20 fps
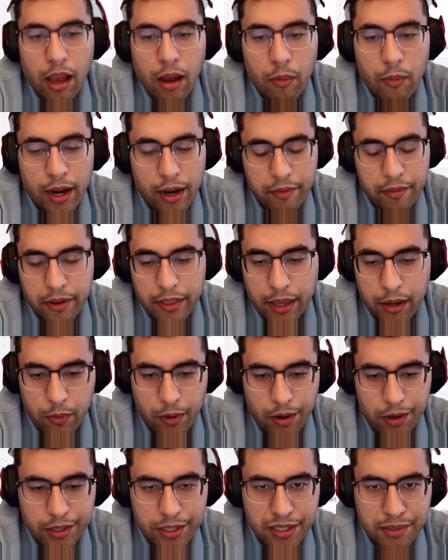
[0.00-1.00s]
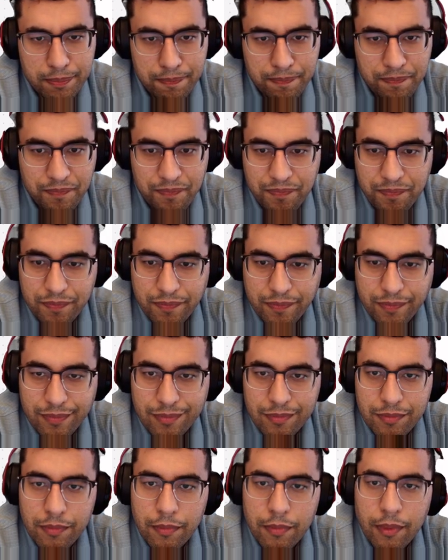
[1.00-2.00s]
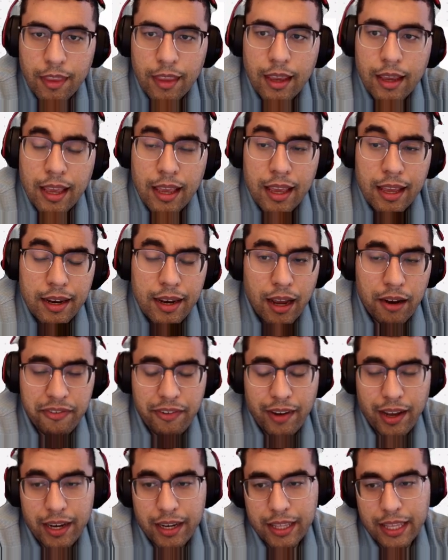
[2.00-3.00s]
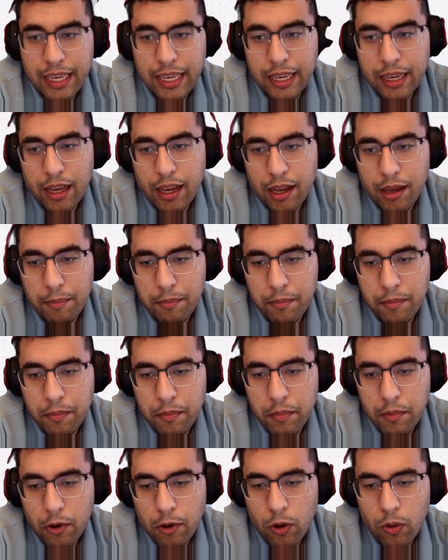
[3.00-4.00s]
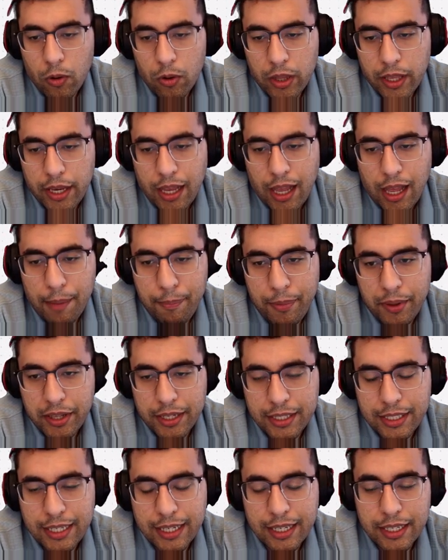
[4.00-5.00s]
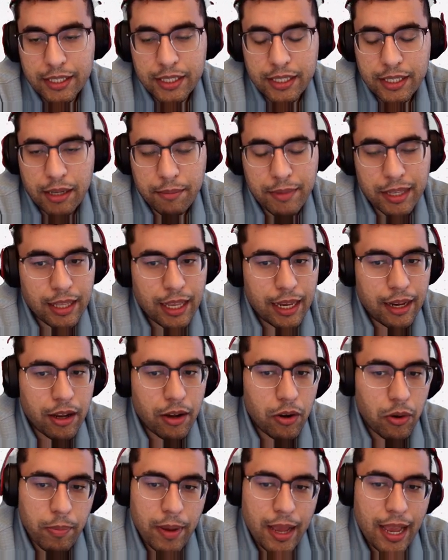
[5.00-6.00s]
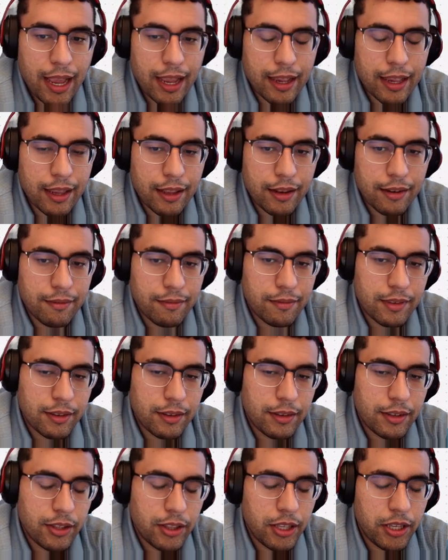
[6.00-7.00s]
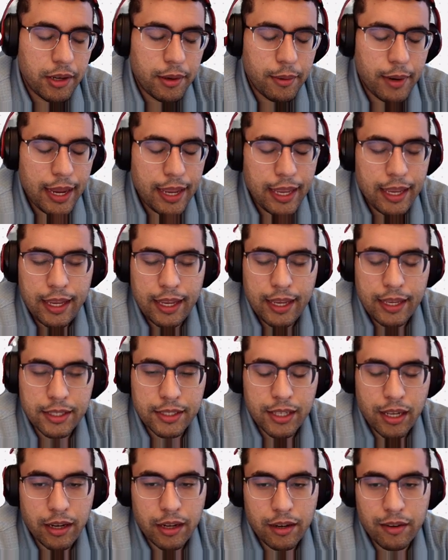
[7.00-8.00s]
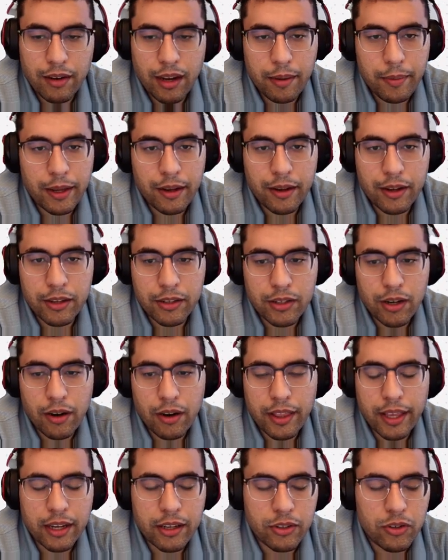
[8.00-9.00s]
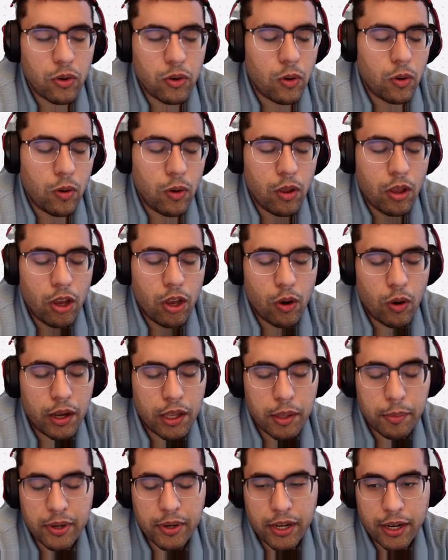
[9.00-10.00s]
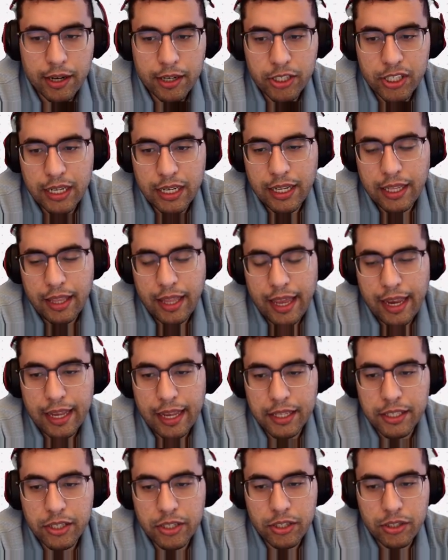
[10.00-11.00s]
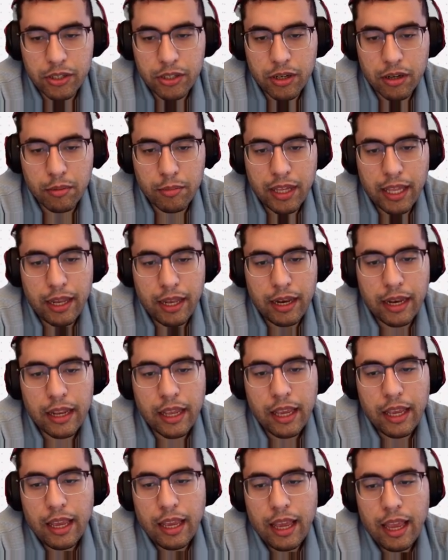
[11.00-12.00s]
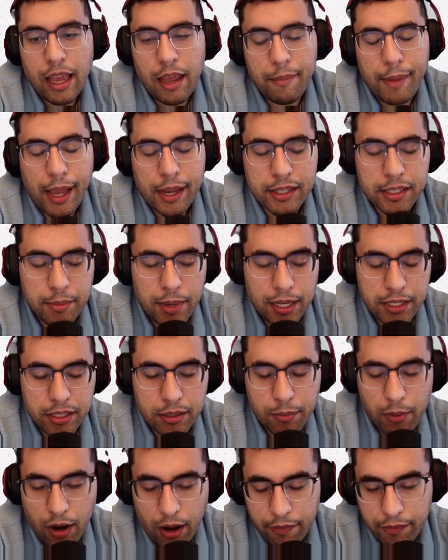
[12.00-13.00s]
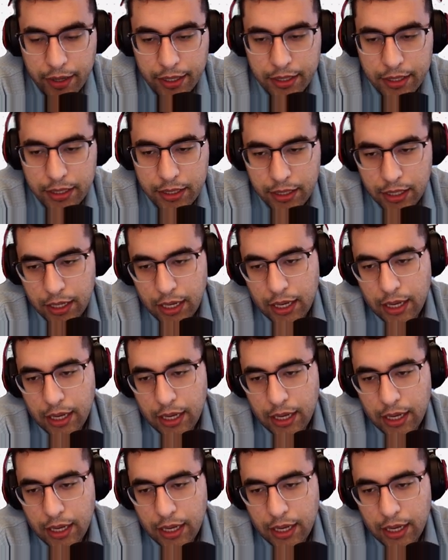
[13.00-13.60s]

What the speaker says: whenever they want. Now, finally, oligopolistic is something like OPEC and the UAE and Saudi Arabia and Qatar. They control oil production and they get to determine and maximize their profits